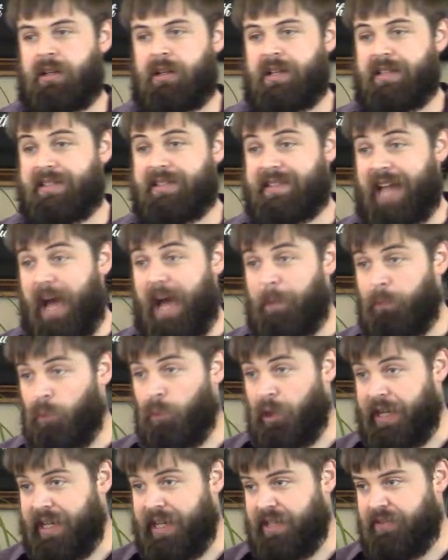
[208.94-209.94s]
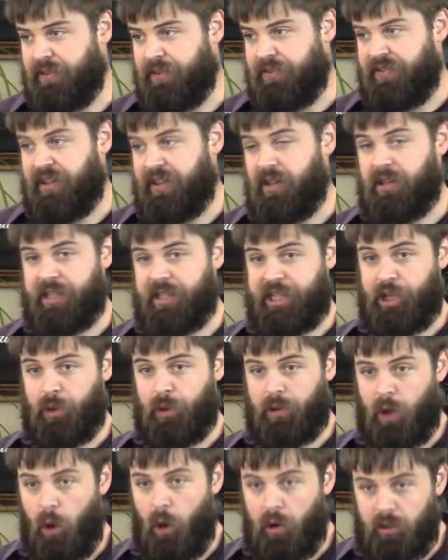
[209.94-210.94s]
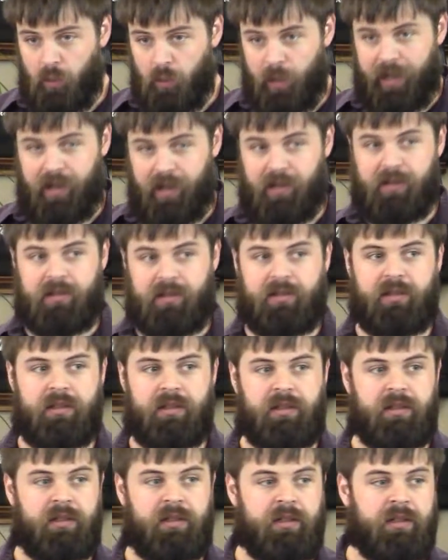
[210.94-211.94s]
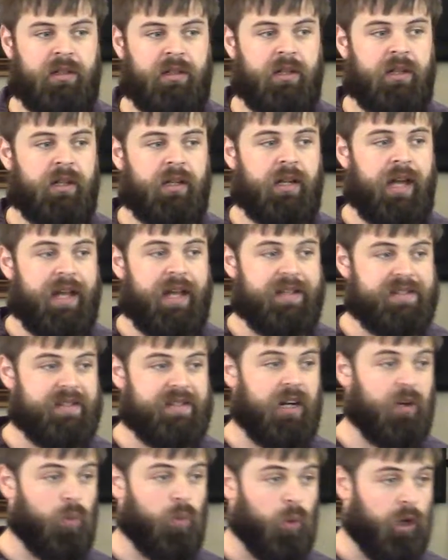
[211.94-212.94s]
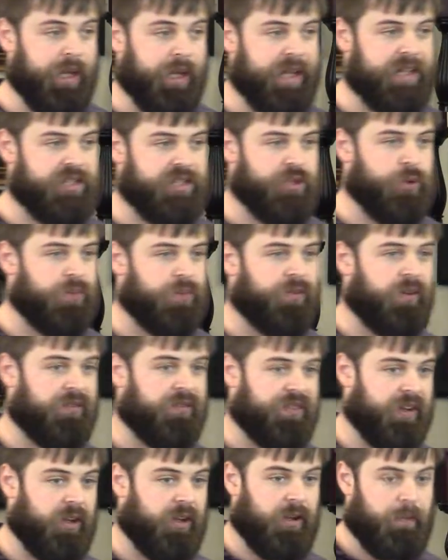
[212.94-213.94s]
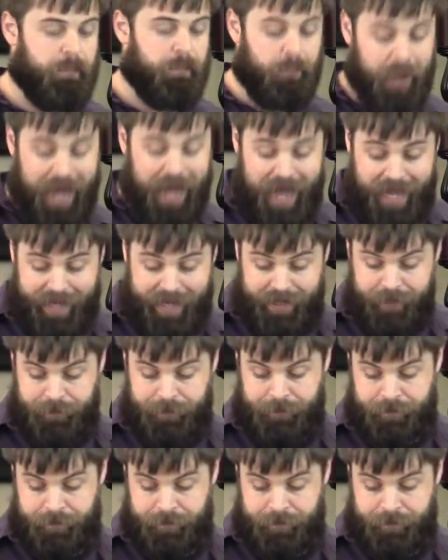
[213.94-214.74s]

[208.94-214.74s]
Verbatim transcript: Stop working to fulfill your own will and start working to fulfill mine.